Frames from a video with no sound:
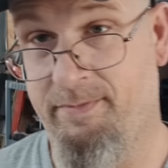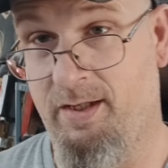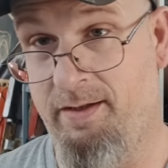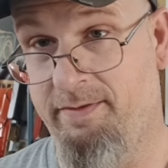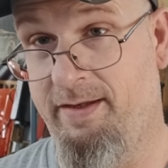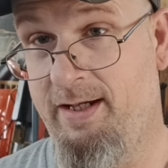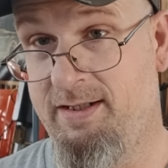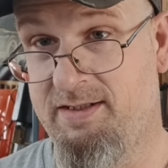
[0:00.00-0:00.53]

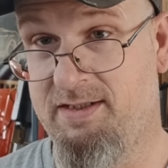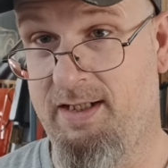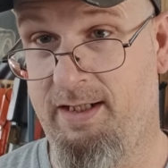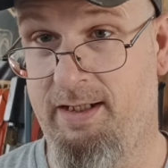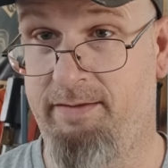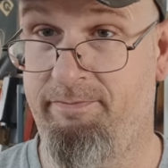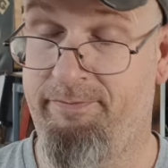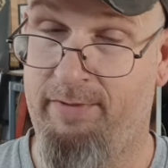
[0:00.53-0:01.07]
that
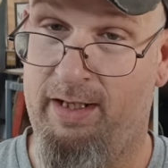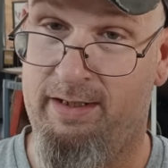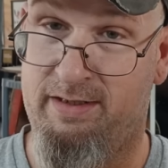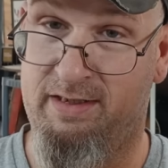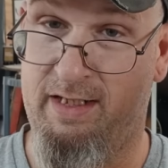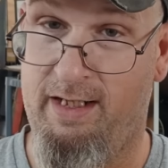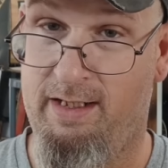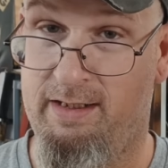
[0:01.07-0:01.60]
said, it
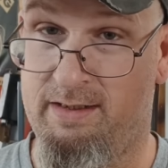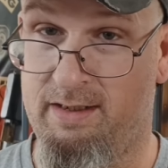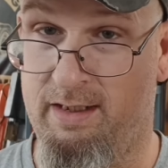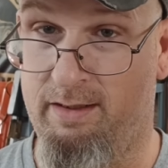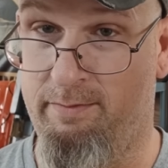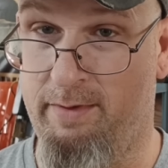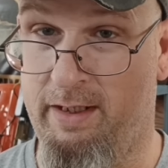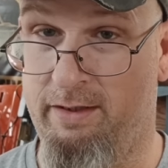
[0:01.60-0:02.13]
says
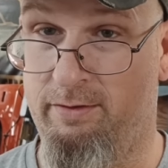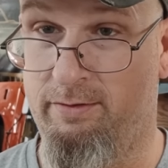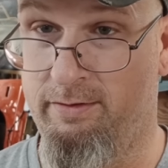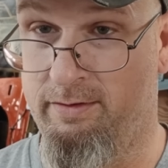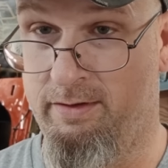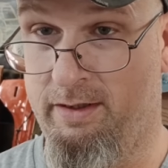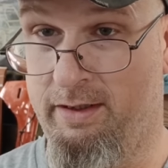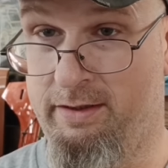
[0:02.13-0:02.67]
in the manual
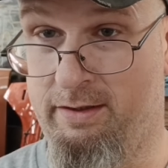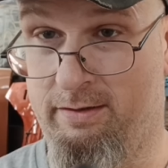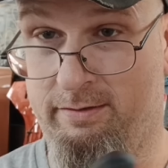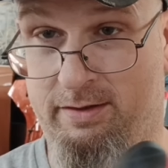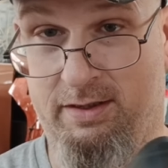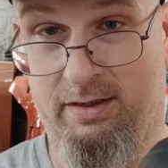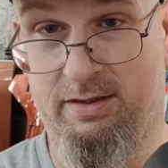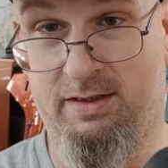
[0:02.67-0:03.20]
it turns
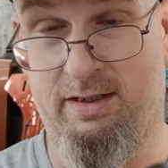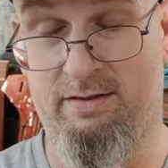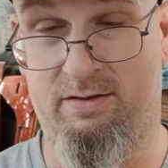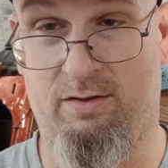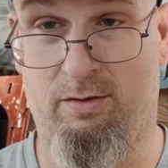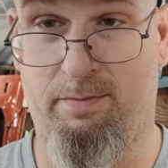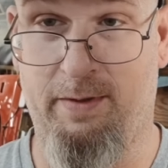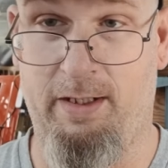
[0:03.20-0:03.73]
6,000
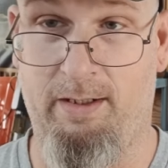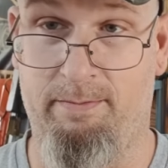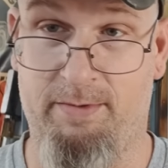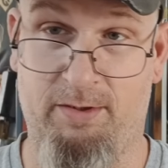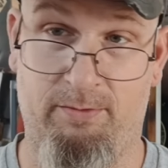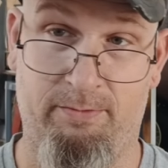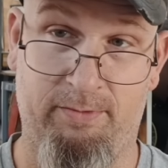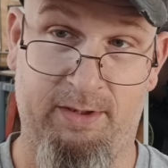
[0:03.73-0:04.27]
RPMs
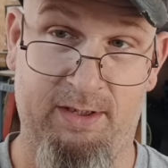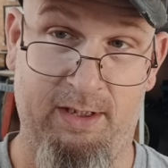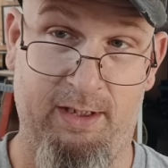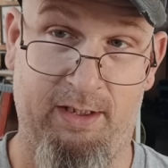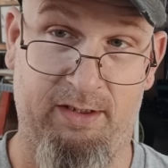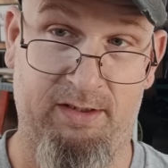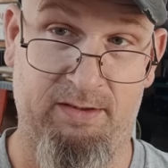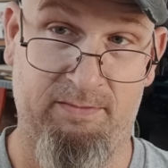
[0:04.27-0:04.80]
on 6.